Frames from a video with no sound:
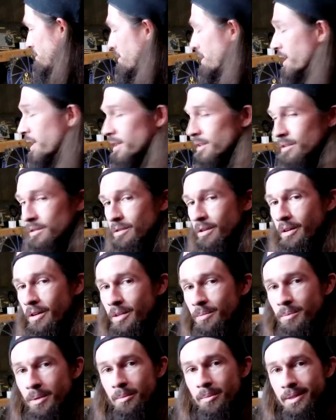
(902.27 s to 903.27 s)
Right in
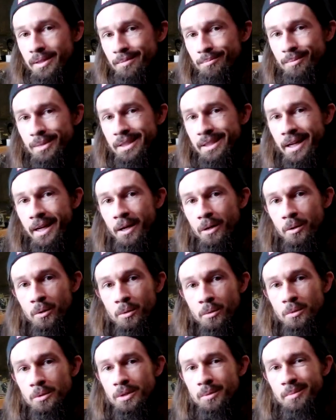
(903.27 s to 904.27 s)
startup, I mean, being
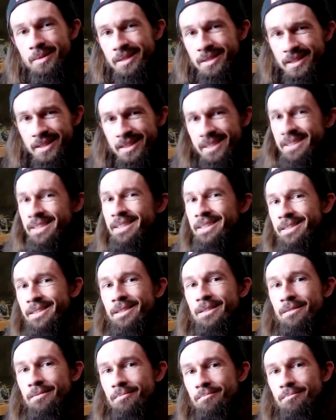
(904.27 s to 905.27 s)
air cooled, I mean, you're gonna
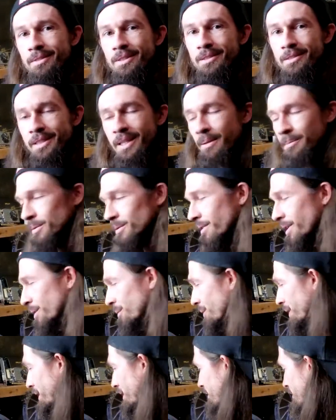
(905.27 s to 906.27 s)
get your temps
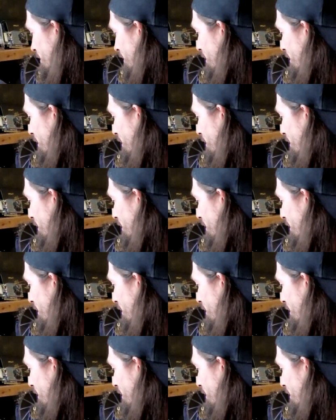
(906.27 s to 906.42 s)
right away.